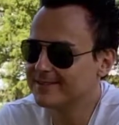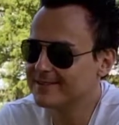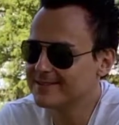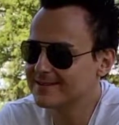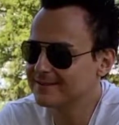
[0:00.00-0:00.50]

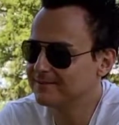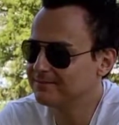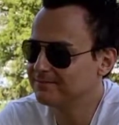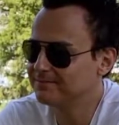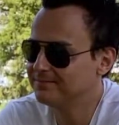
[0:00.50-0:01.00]
That's the
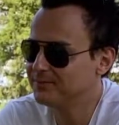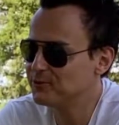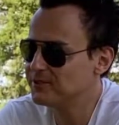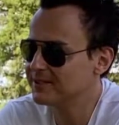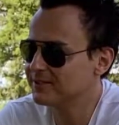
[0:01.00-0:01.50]

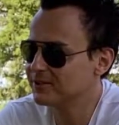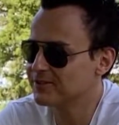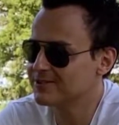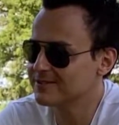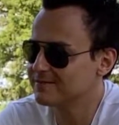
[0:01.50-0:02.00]
beauty and
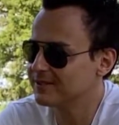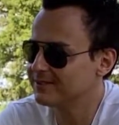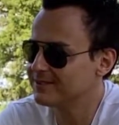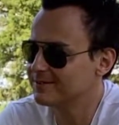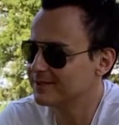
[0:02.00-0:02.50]
curse
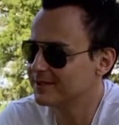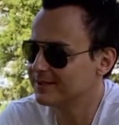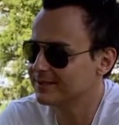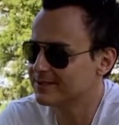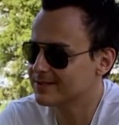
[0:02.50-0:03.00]
about this market.